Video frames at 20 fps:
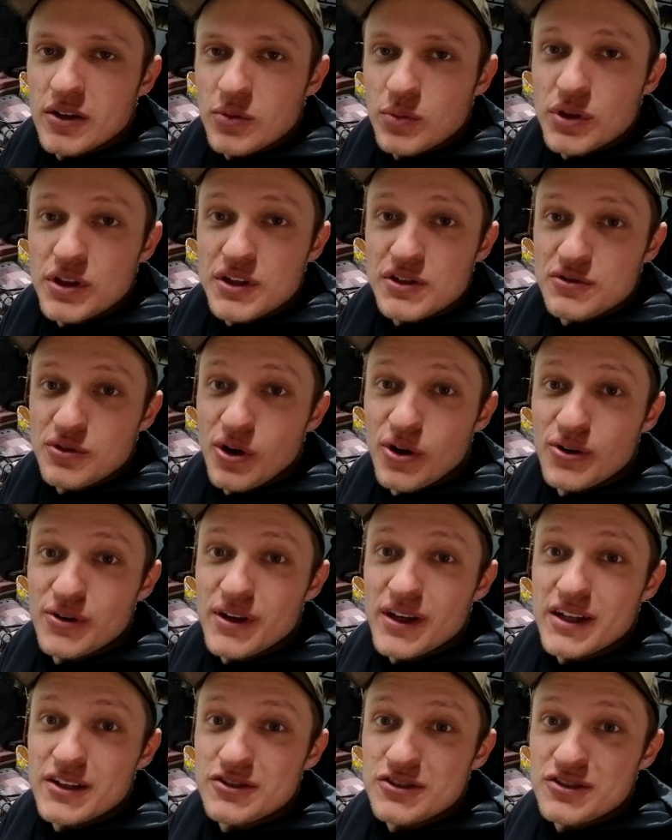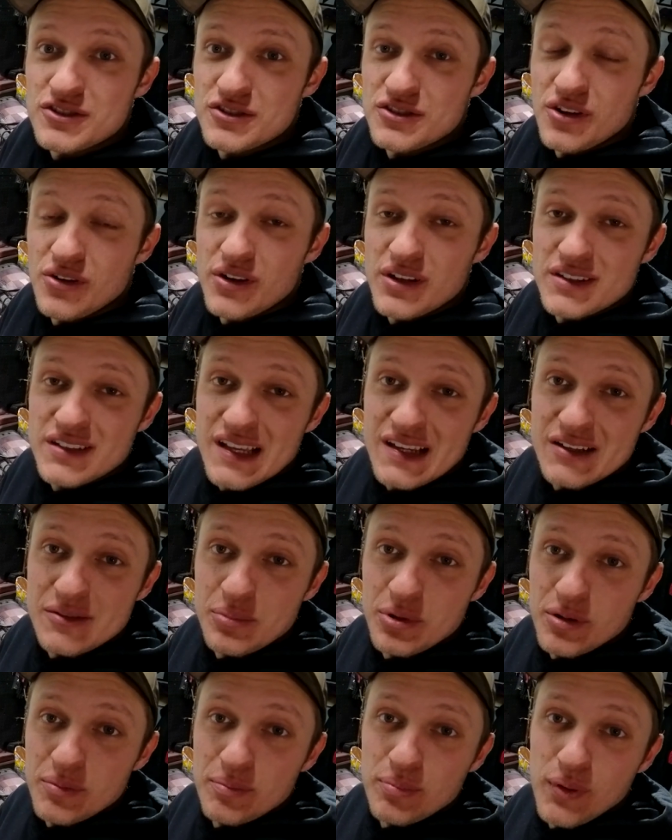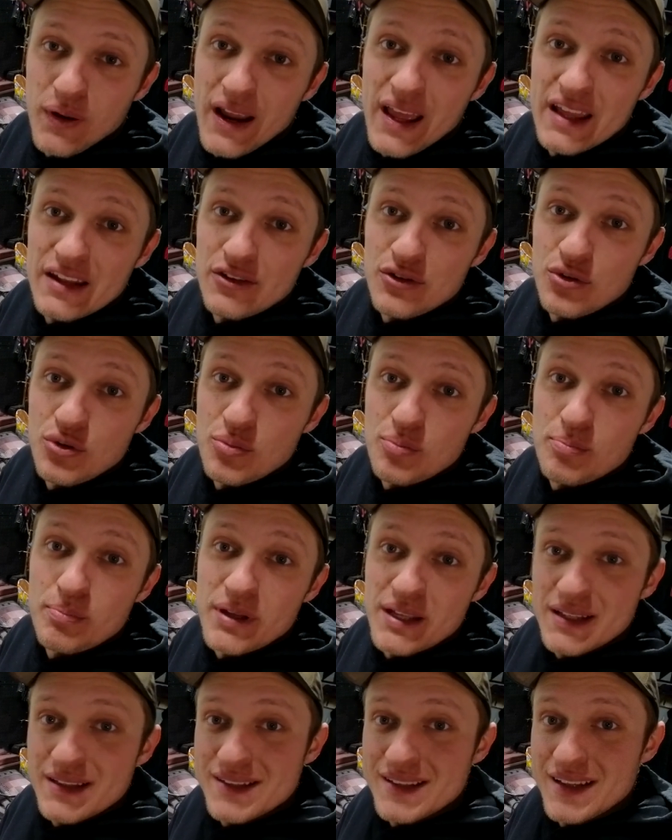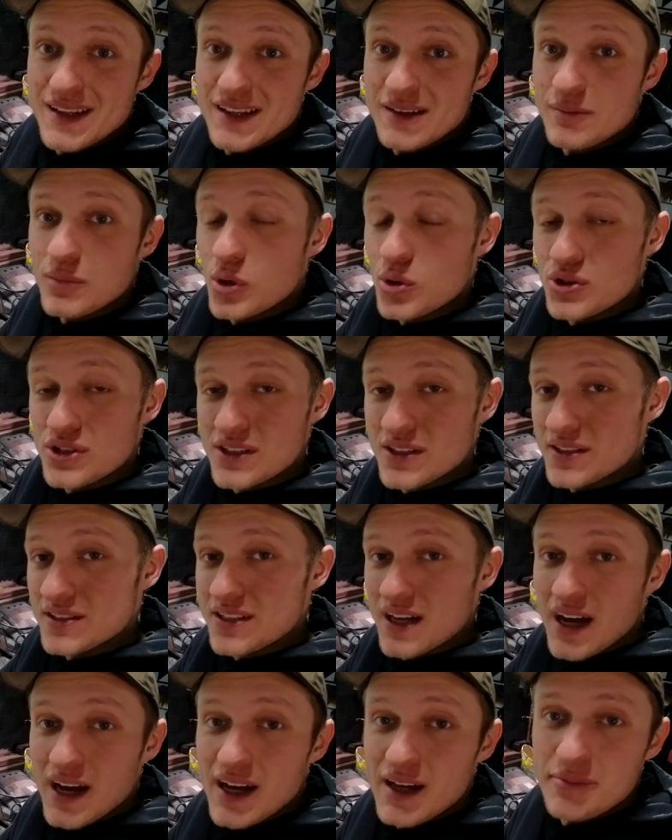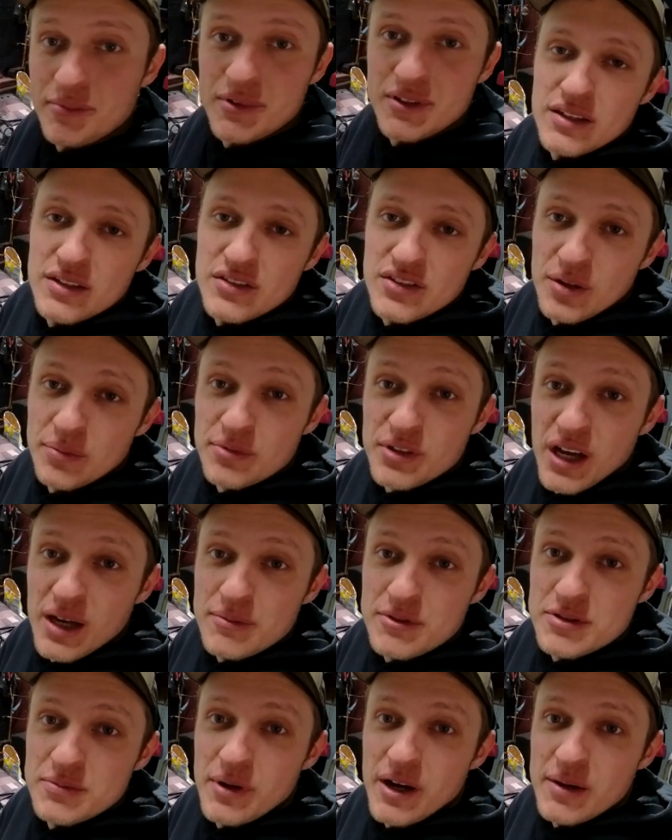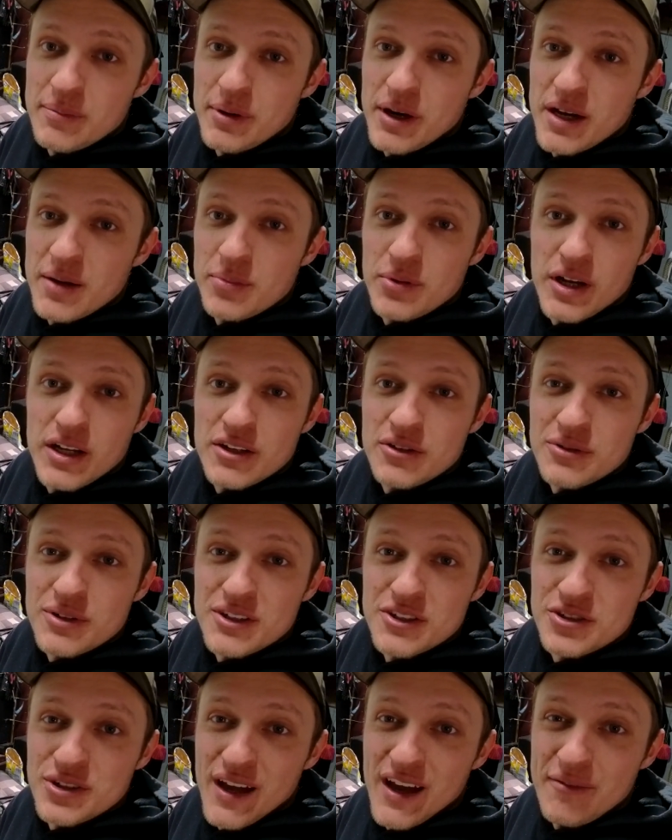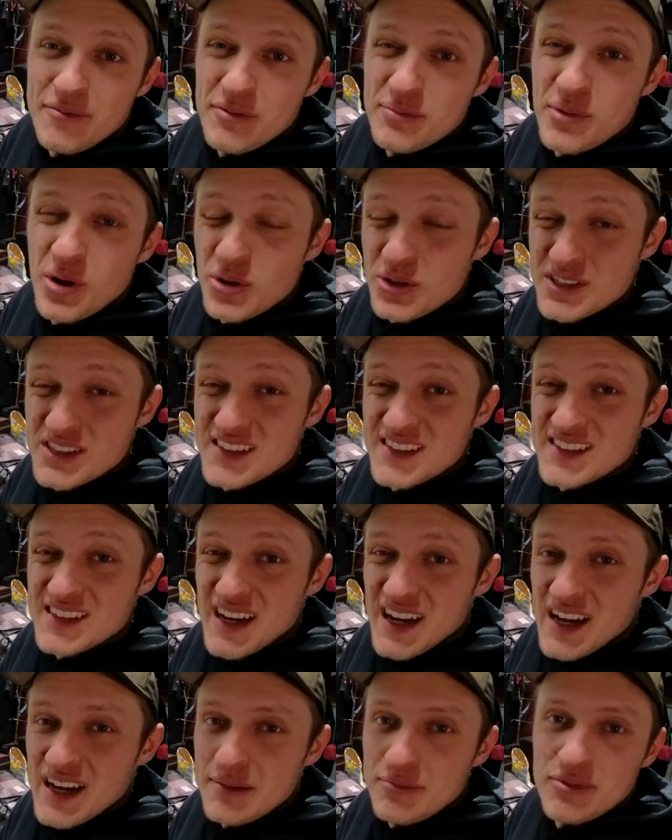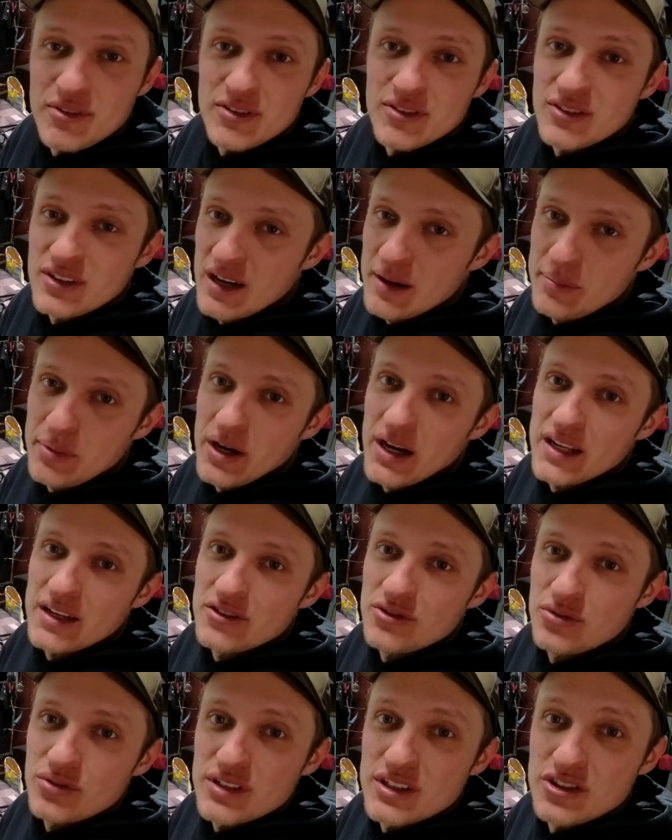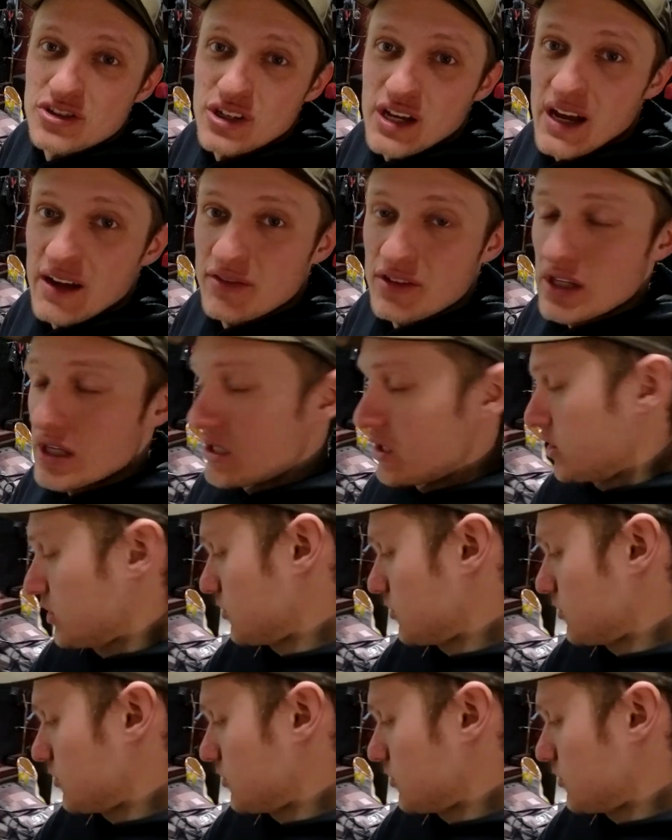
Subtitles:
With these rotary engines, you don't exactly put brand new bits in it most of the time. Sometimes you might buy a brand new E-shaft, but most of the time you're not buying a new E-shaft.